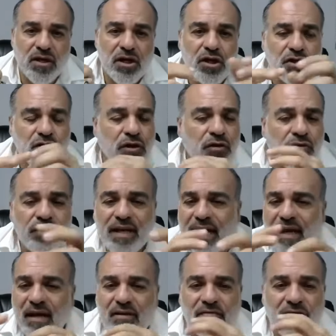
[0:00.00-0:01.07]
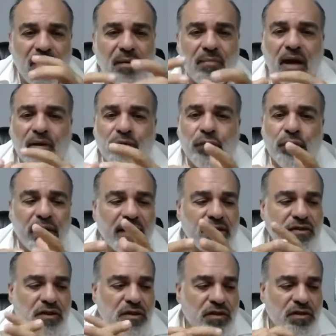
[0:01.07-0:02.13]
So you're negative about
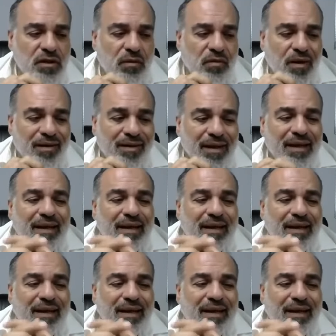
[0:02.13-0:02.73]
things and so on.